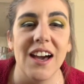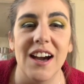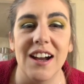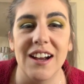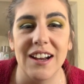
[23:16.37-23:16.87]

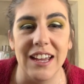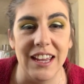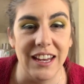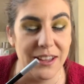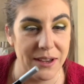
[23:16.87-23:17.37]
All right,
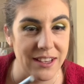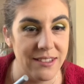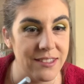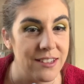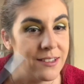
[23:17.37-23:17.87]

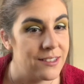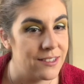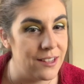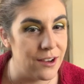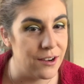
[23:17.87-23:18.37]
anyways,
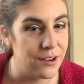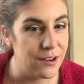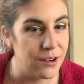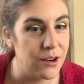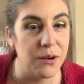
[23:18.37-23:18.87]

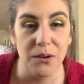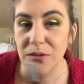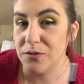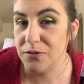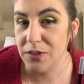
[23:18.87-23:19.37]
so